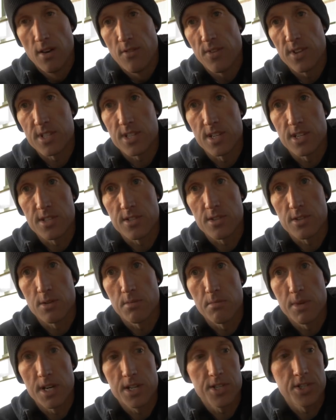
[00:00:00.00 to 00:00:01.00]
Fits in this little
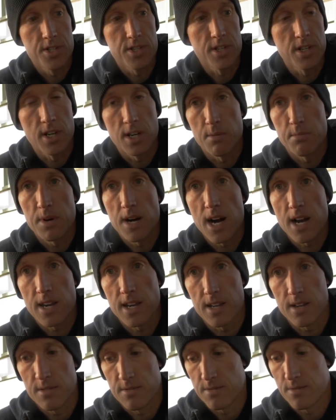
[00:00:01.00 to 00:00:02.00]
mesh
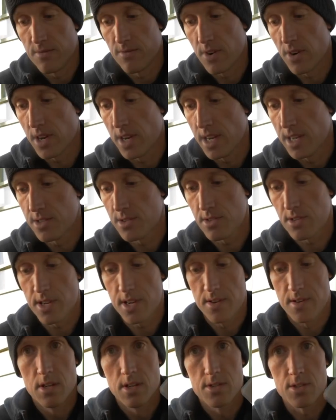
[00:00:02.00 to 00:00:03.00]
pocket very
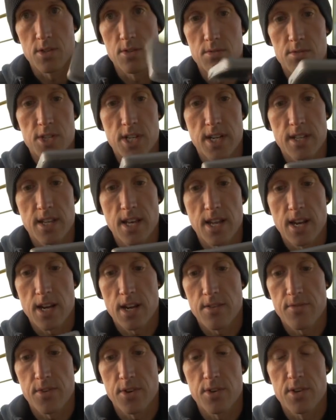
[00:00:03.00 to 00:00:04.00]
easily. So check that
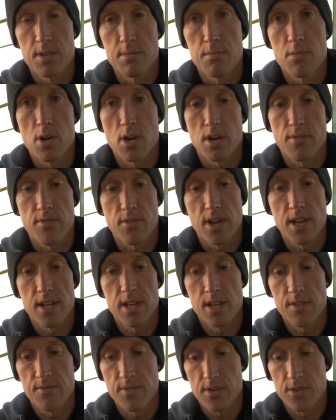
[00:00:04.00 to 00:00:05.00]
out if you're in the market for
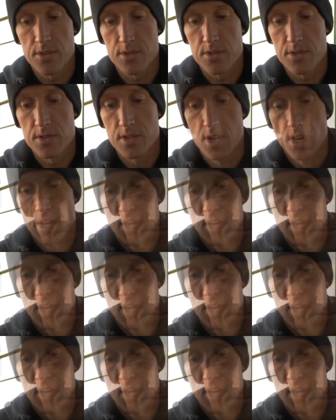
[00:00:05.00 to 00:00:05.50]
ND filters.